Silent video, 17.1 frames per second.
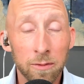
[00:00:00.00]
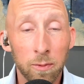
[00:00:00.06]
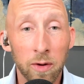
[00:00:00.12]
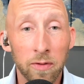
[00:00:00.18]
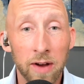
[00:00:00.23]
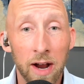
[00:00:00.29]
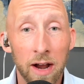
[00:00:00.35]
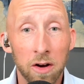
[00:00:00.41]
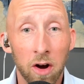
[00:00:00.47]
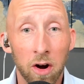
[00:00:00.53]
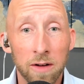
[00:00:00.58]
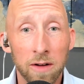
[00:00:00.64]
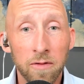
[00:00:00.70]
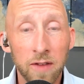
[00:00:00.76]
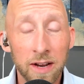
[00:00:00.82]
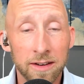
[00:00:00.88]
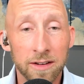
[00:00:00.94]
We've got our
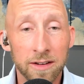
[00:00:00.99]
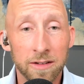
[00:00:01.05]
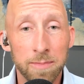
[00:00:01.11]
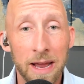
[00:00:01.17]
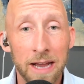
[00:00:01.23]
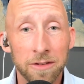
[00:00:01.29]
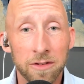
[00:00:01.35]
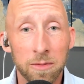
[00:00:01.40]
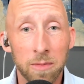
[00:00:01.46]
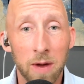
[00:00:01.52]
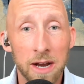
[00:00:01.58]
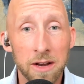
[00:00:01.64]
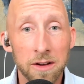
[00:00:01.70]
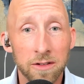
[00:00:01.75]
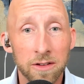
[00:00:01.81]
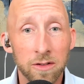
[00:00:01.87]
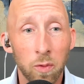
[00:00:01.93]
Invictus Mastermind
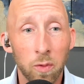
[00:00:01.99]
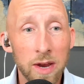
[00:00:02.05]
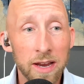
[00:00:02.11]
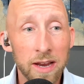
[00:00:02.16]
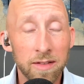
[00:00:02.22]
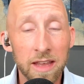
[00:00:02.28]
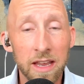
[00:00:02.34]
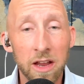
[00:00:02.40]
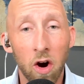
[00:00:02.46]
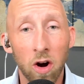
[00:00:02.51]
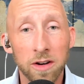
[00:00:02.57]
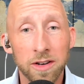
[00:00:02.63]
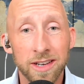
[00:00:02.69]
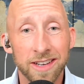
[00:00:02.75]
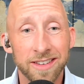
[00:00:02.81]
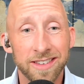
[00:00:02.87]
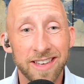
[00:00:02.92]
is this week. The
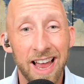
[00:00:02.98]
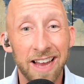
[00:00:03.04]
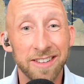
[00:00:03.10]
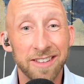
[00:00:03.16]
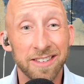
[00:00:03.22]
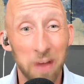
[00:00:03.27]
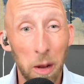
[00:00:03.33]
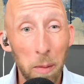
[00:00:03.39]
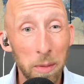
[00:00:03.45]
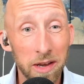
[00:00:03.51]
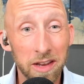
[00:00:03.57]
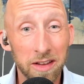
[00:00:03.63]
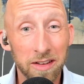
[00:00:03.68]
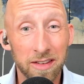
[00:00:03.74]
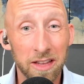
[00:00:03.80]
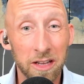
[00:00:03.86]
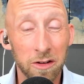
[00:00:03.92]
RTS Tax Summit
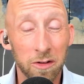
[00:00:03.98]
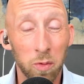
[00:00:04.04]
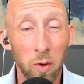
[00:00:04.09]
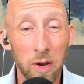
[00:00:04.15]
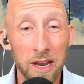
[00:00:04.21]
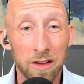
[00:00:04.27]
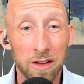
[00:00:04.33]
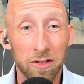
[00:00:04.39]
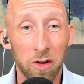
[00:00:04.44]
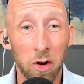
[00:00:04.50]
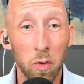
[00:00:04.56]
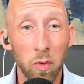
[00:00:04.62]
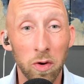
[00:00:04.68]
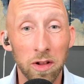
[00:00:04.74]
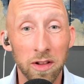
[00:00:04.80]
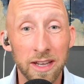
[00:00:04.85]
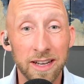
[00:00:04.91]
is this week, so
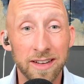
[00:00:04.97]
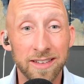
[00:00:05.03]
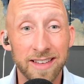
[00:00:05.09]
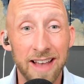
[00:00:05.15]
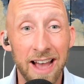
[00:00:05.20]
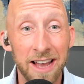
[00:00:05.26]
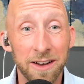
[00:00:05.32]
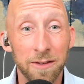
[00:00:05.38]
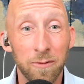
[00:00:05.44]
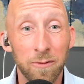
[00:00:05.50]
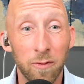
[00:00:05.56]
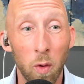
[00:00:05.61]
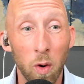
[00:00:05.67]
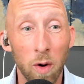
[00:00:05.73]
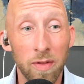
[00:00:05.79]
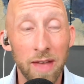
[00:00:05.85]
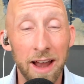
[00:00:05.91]
really excited
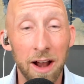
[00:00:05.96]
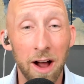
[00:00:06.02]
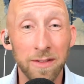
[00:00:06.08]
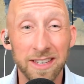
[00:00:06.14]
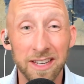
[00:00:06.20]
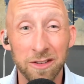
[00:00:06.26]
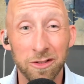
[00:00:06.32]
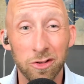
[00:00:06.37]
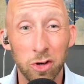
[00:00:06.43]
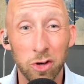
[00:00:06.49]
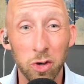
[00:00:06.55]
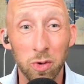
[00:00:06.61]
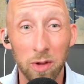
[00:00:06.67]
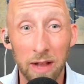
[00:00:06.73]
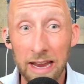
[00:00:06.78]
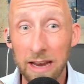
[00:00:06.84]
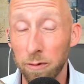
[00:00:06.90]
for that. Obviously, it's too
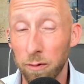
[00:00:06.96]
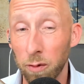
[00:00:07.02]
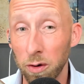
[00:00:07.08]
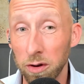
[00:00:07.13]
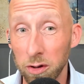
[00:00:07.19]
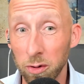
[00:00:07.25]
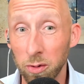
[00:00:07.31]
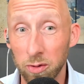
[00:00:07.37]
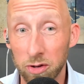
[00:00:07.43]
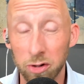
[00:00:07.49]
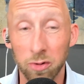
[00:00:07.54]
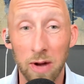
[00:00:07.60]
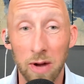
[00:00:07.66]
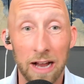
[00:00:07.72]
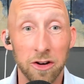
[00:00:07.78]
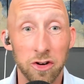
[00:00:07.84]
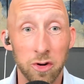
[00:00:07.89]
late for you
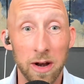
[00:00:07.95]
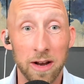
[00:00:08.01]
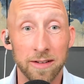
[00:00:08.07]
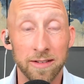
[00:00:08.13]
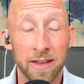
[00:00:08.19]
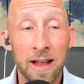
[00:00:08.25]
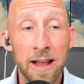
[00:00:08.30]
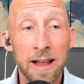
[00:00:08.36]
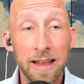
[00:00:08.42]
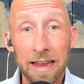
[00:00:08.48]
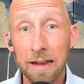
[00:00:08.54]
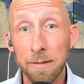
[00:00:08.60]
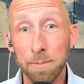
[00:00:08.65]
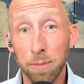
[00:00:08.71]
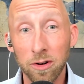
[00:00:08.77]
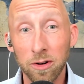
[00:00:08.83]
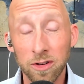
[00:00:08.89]
to join us in
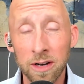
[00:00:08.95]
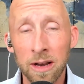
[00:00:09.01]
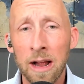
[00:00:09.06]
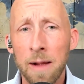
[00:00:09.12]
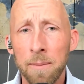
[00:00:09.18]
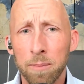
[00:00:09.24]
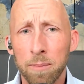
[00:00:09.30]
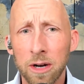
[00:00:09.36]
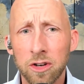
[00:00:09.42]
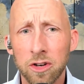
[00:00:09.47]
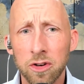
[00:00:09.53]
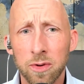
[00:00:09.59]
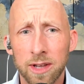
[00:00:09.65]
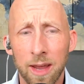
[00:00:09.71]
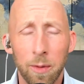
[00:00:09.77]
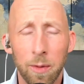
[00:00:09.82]
person, but you can.